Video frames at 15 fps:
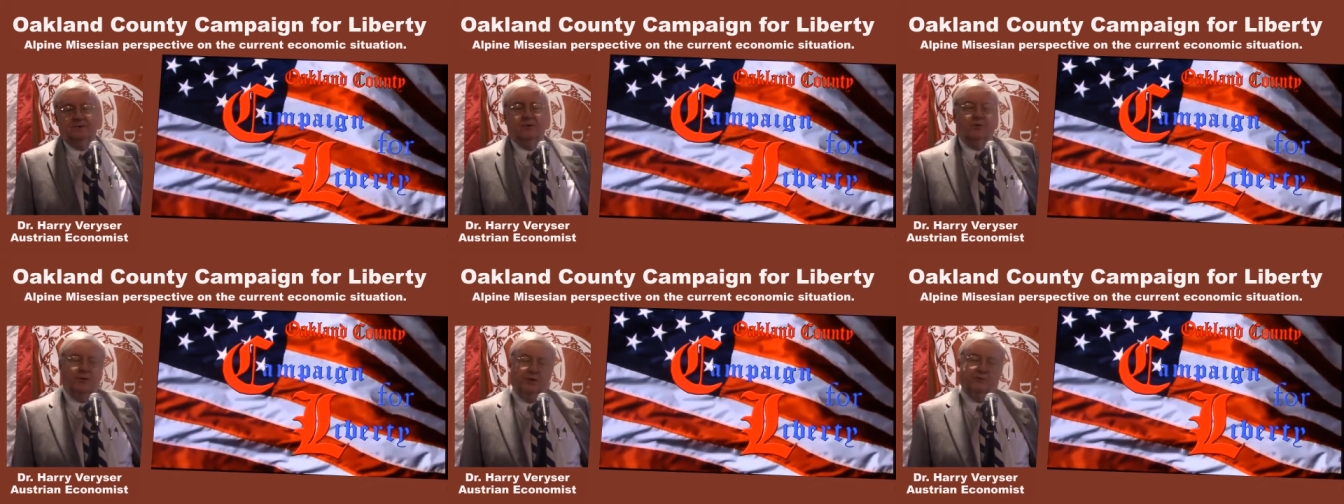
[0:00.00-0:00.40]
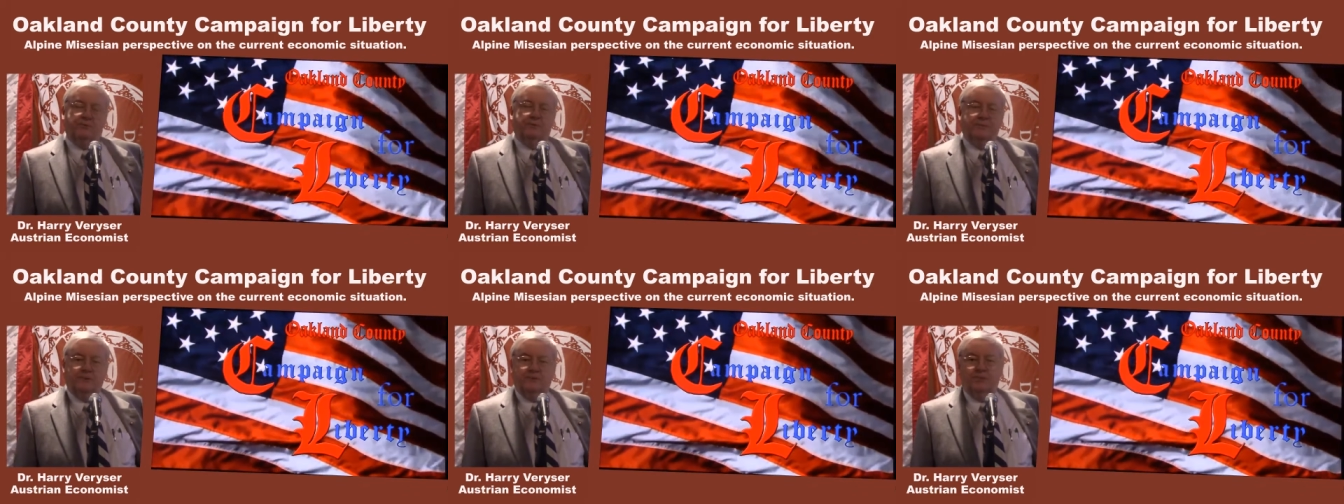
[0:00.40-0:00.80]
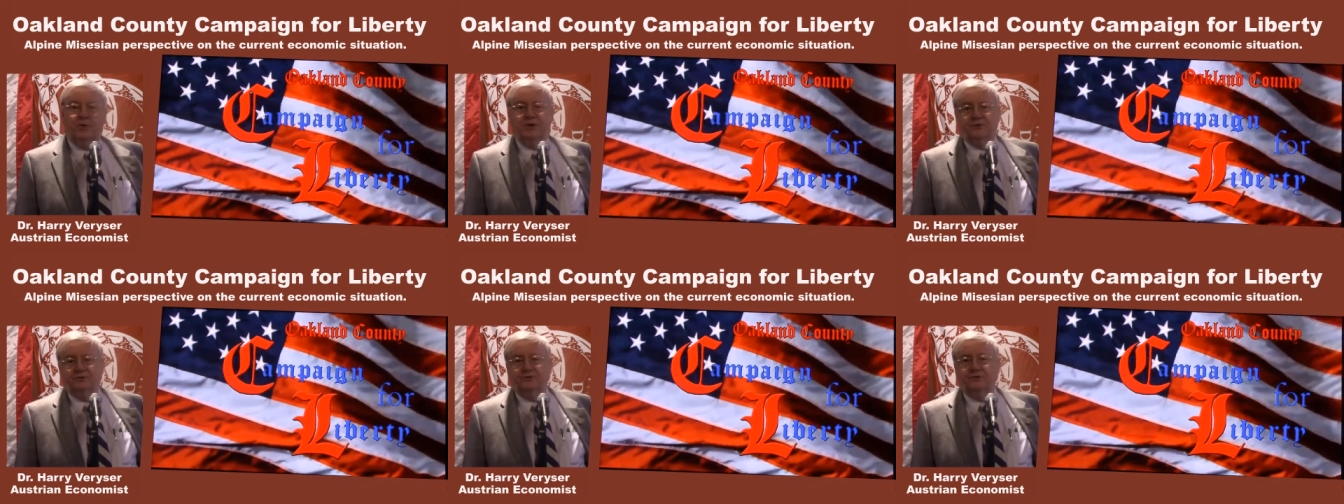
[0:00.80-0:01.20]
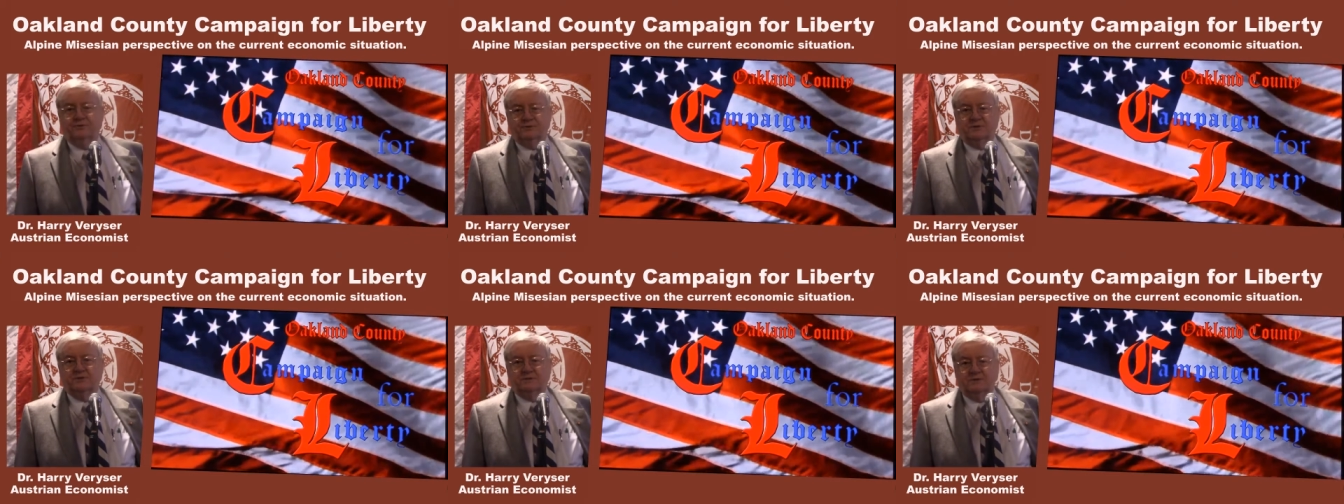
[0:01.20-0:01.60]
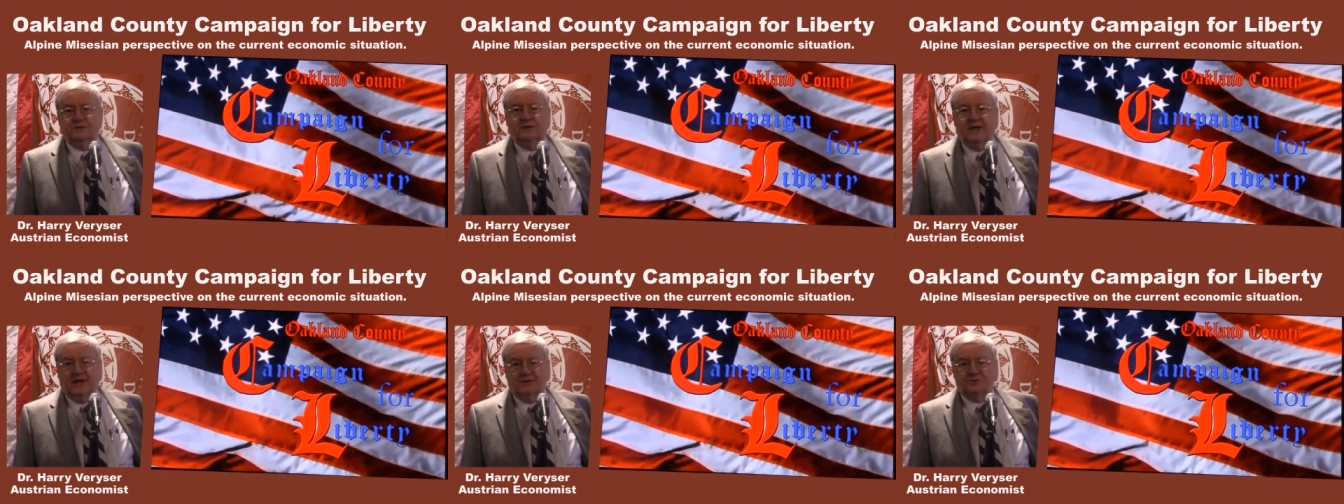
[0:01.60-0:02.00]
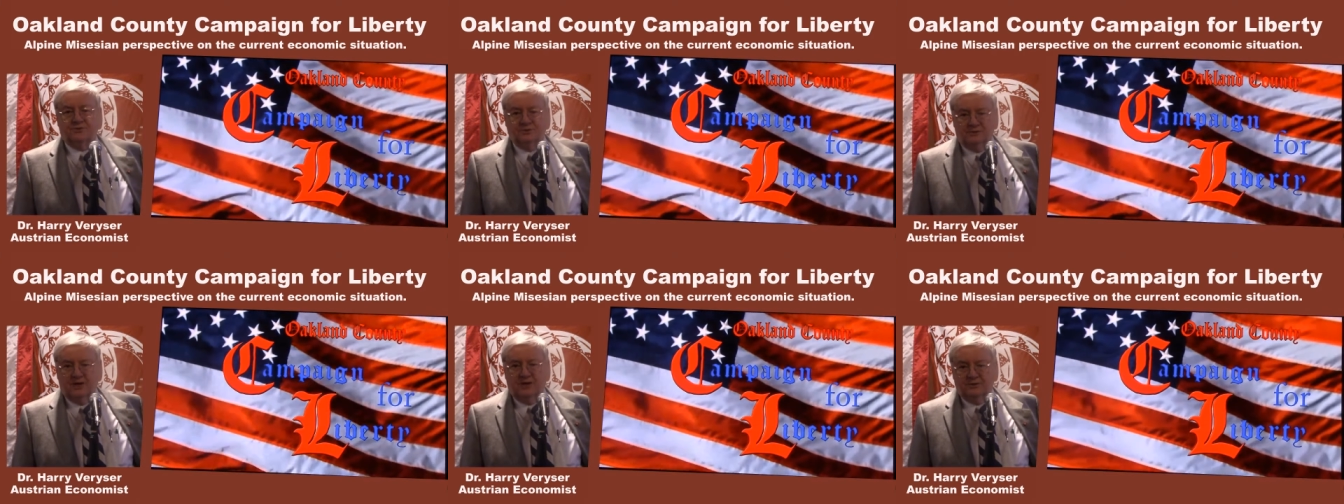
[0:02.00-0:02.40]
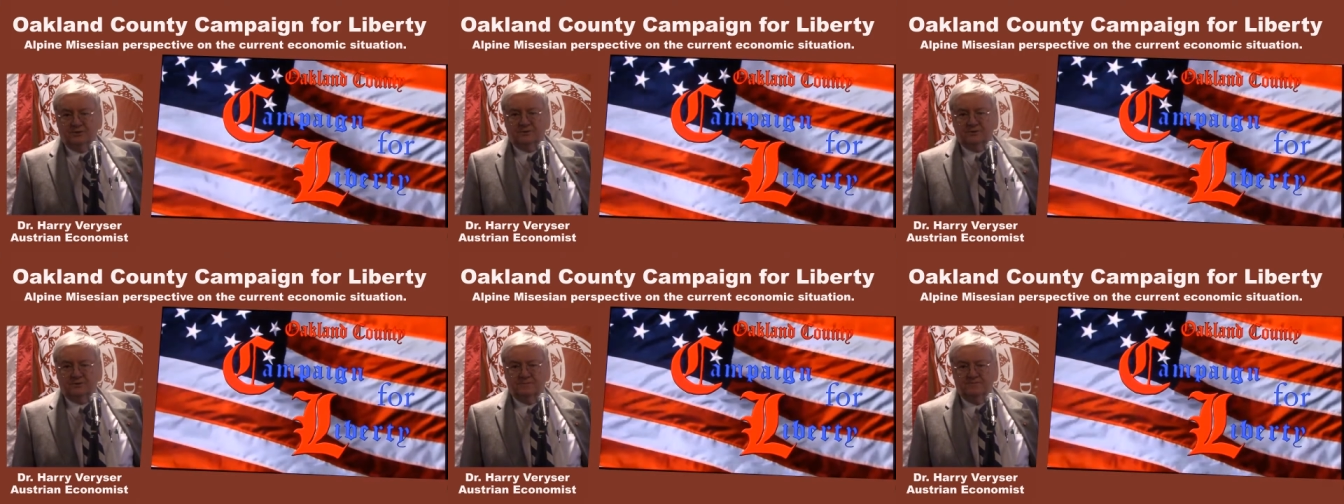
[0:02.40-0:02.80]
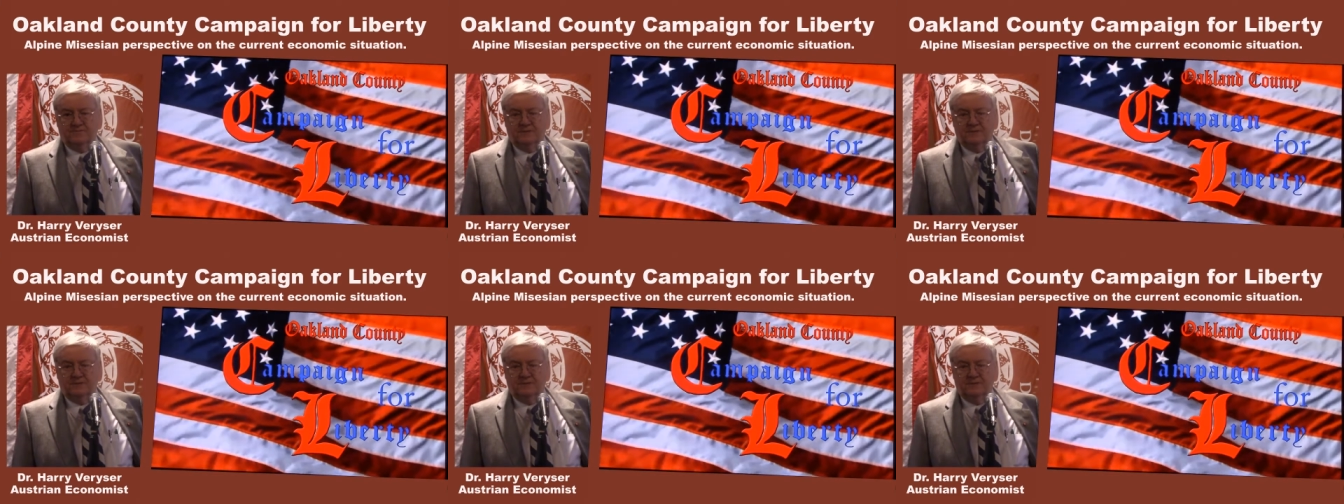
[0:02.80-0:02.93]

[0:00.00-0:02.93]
oil would be bought in terms of cash or dollars,